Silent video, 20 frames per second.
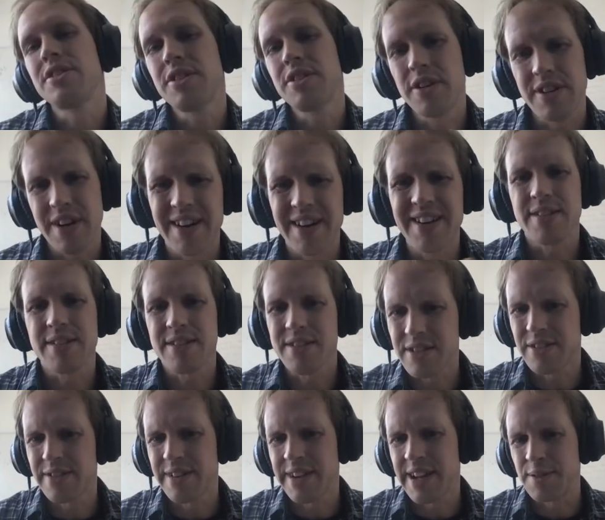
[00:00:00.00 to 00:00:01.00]
sure, there are these
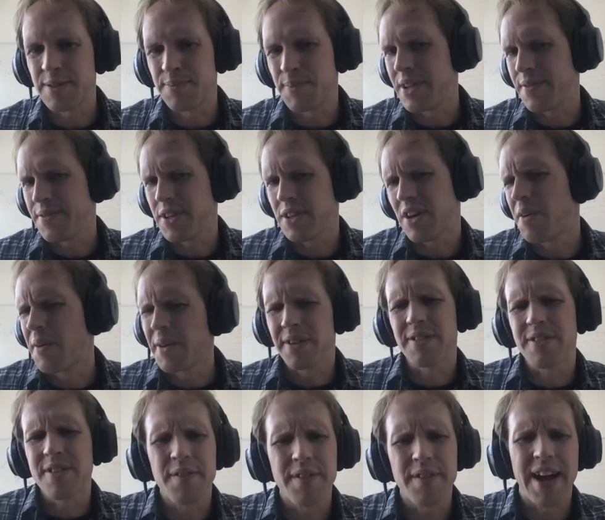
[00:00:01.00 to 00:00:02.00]
constraints, but if you don't want to
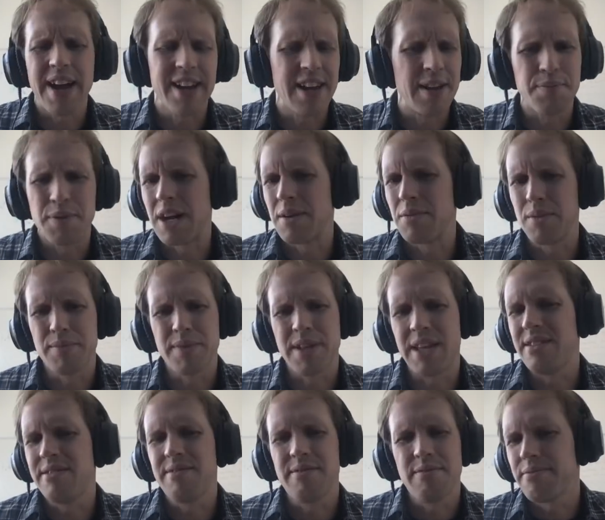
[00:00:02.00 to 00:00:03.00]
solve the hierarchy problem,
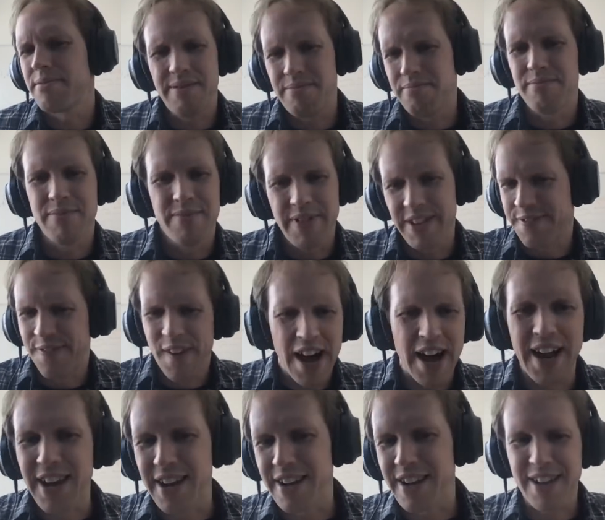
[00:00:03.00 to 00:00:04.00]
then that's
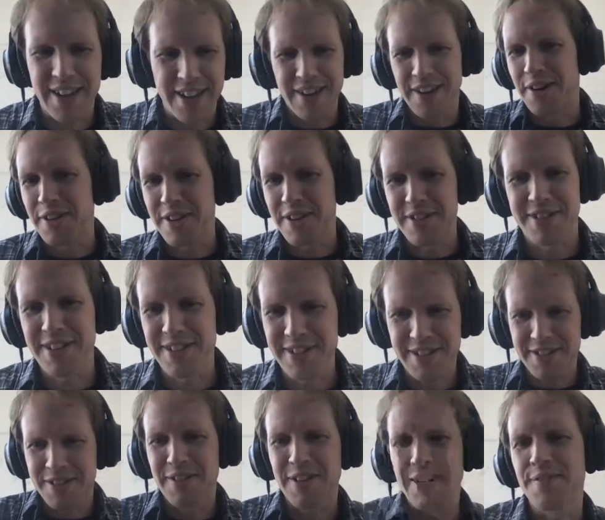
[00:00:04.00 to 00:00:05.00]
fine. This
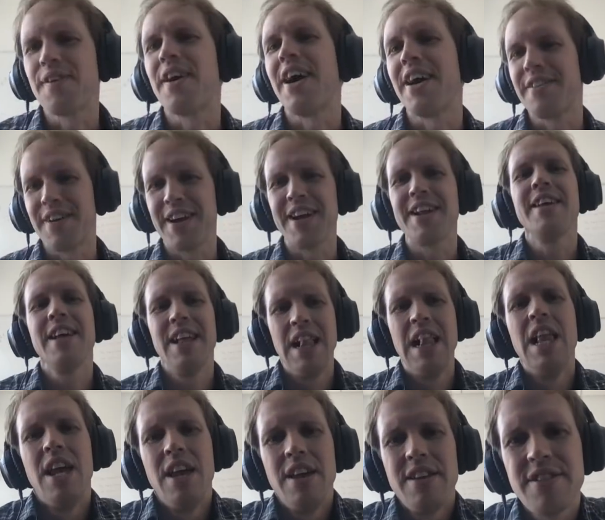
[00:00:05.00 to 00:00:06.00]
is totally fine, right?
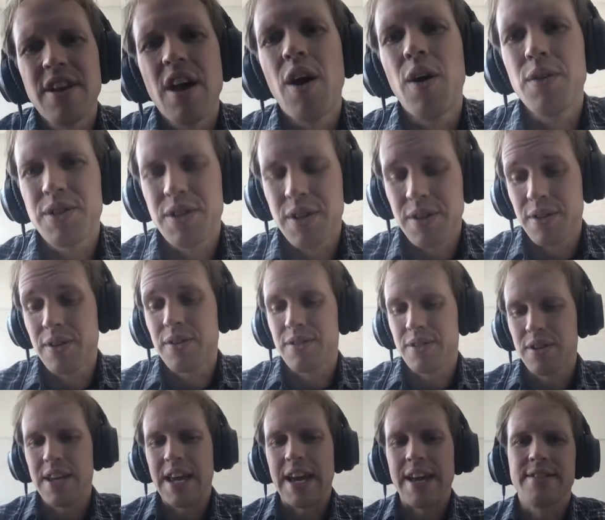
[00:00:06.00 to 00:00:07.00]
So
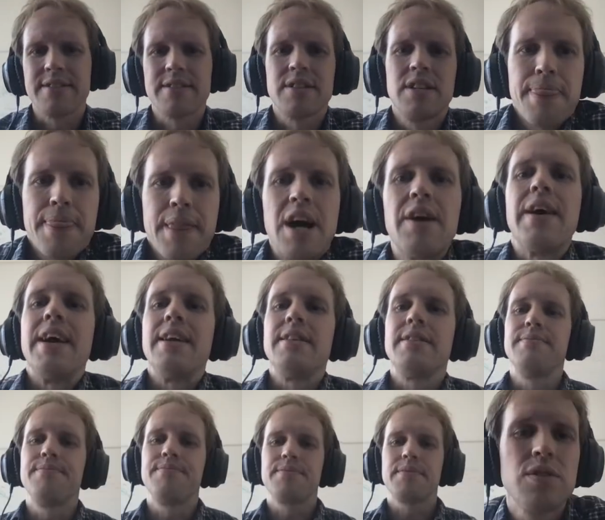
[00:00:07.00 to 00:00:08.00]
yes. All right.
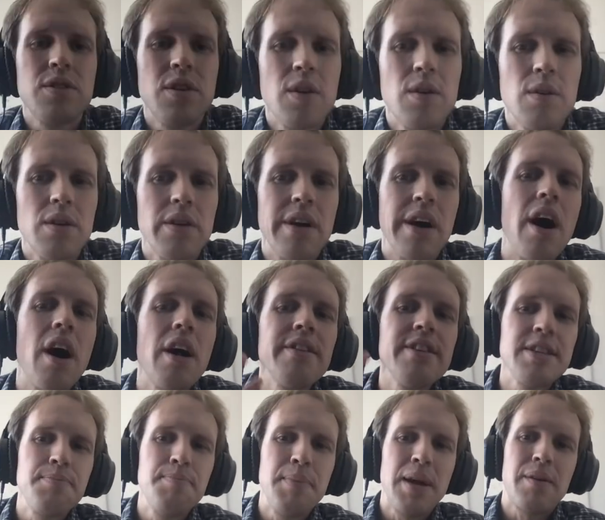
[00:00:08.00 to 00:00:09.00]
So all
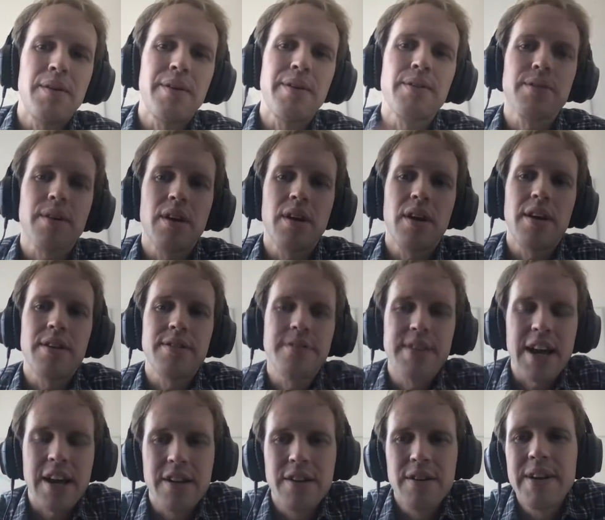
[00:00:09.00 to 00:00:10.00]
these mirror
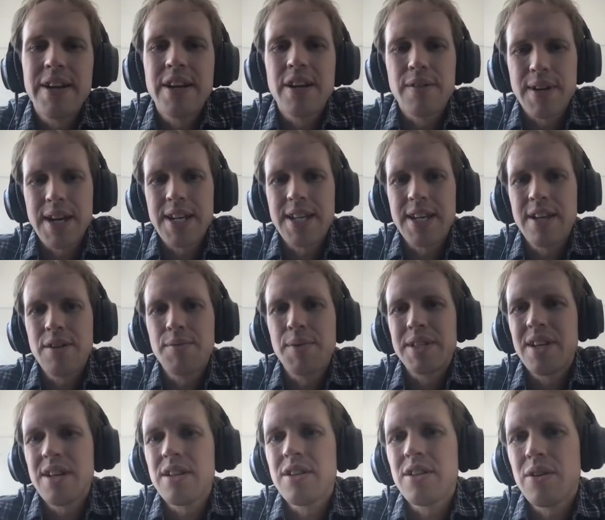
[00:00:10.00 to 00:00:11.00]
sector ingredient,
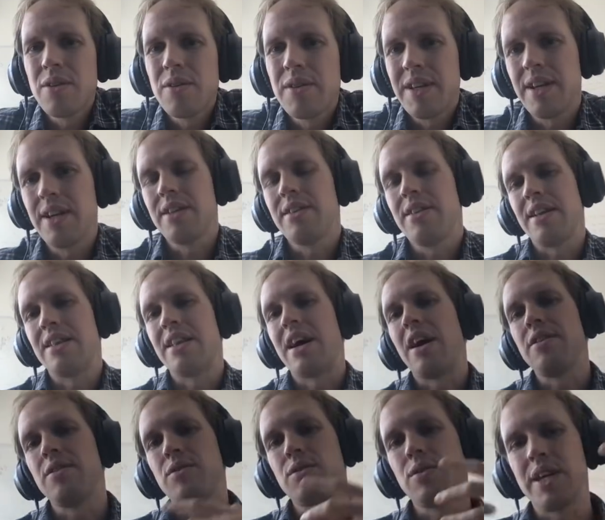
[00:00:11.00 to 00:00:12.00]
what they do, they allow
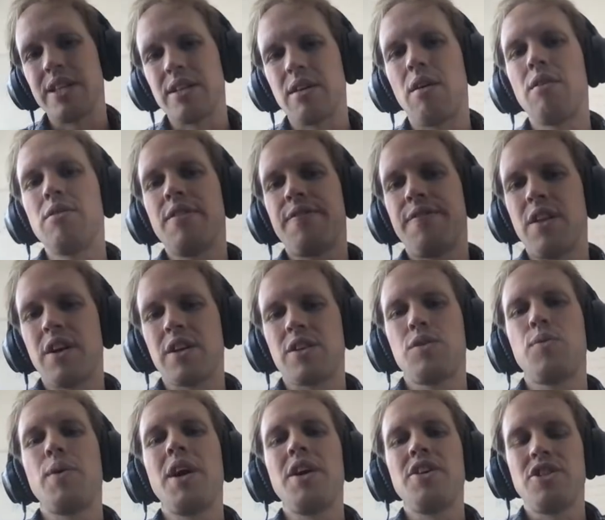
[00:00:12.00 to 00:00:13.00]
you to get all the
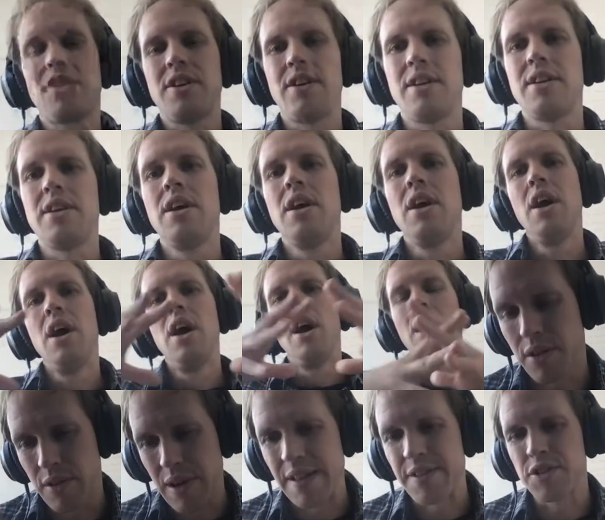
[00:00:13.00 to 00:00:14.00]
fluctuation,
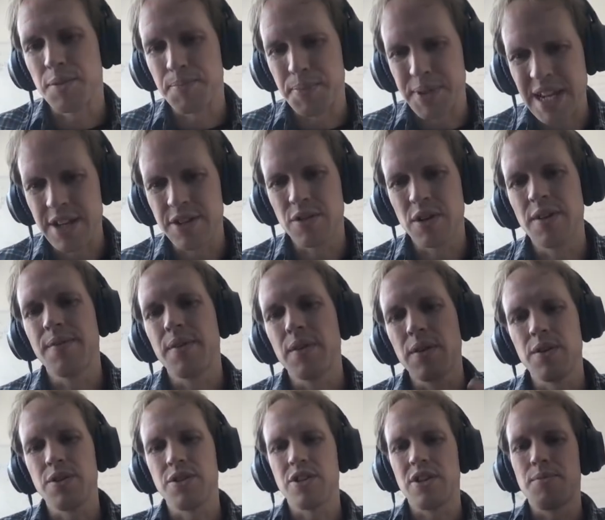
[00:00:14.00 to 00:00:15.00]
the gravitational potential
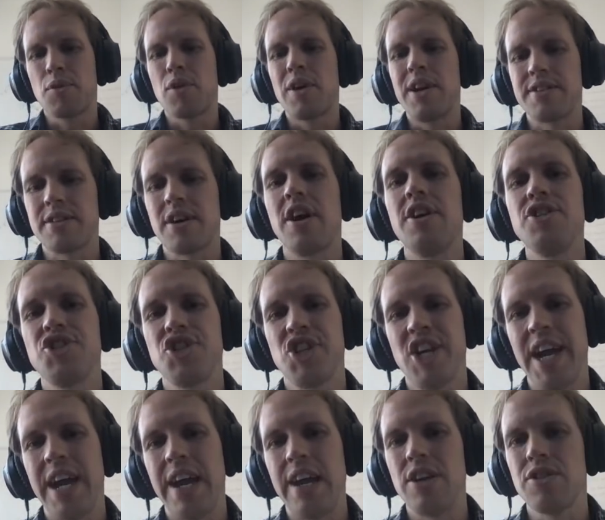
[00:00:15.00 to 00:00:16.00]
evolution more or less
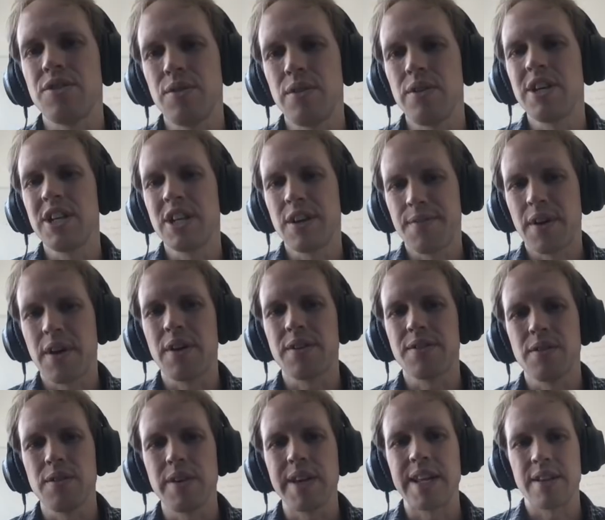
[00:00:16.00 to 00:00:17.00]
unchanged through the universe,
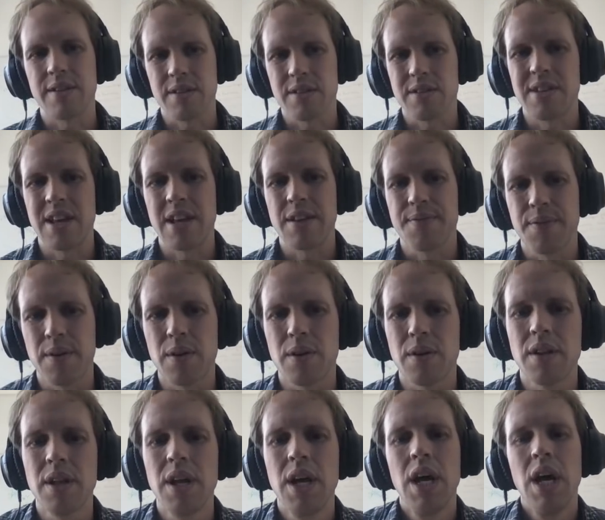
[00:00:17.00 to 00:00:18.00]
so you get a successful